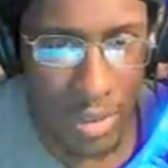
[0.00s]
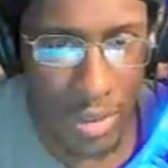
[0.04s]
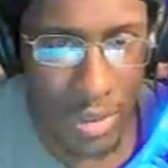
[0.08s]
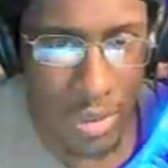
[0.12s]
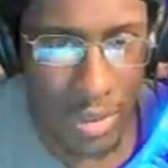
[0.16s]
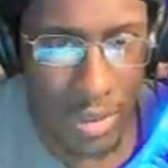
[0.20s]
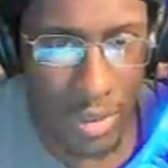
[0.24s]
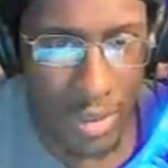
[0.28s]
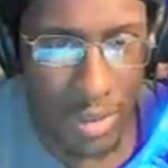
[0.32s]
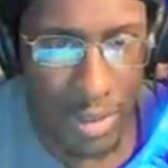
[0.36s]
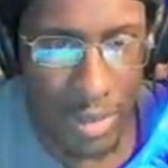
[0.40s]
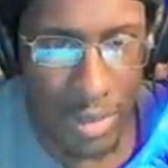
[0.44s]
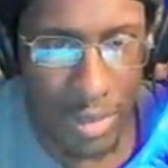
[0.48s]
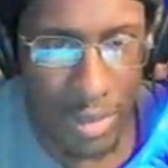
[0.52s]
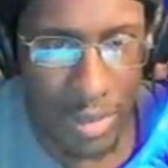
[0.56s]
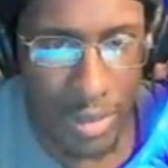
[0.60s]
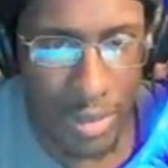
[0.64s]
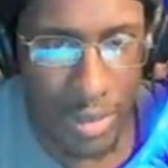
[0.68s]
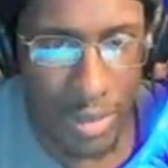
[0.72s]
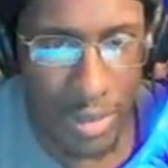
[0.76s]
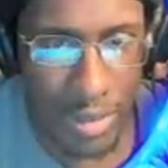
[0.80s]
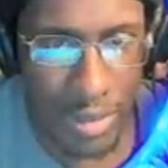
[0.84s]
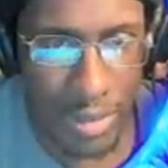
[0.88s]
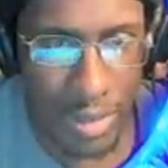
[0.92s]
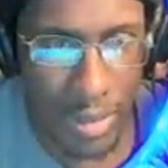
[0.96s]

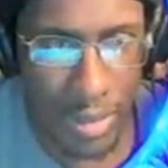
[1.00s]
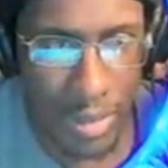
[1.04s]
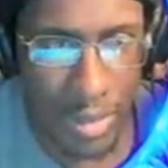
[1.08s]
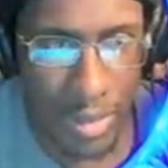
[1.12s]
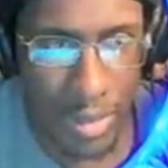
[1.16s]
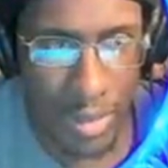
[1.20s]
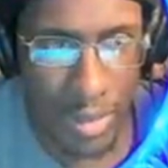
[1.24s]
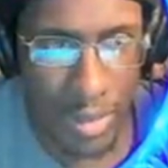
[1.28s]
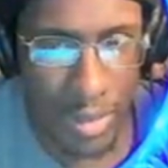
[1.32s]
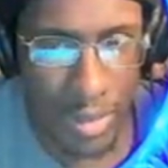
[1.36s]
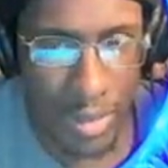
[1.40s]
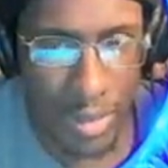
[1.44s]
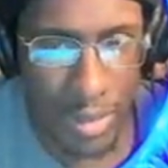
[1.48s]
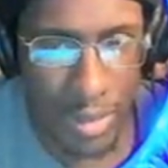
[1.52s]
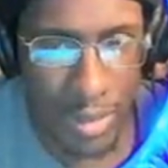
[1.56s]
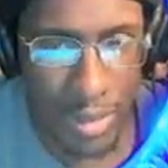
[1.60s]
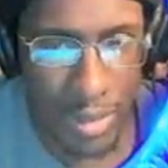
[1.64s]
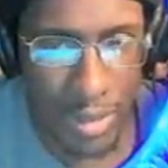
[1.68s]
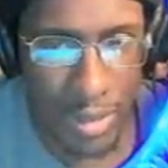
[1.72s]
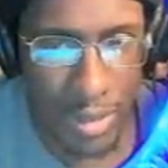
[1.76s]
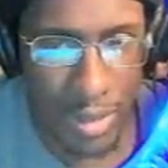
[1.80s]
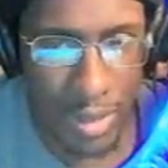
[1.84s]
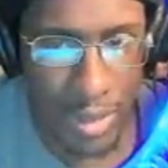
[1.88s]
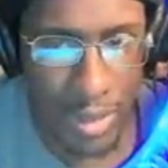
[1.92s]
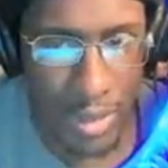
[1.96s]

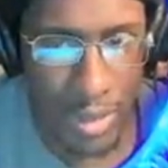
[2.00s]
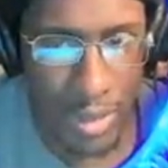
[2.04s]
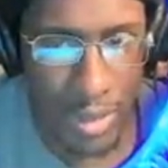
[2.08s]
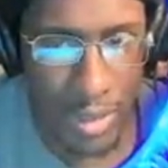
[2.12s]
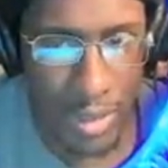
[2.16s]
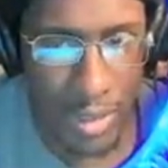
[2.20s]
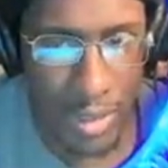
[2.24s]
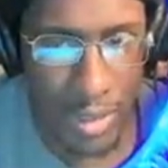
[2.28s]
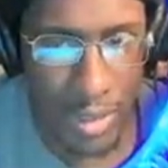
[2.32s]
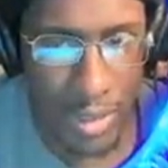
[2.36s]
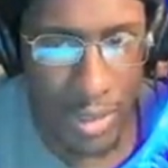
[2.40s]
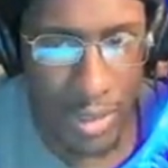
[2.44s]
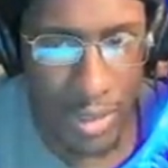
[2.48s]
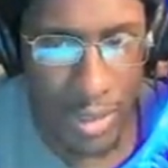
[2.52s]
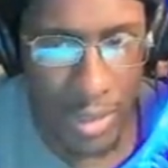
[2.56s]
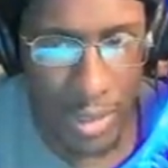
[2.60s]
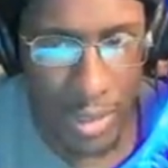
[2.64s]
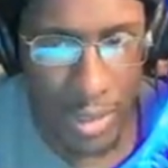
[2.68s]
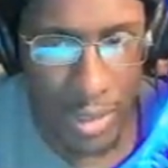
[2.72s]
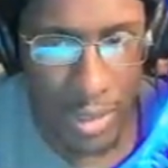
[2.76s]
(silence)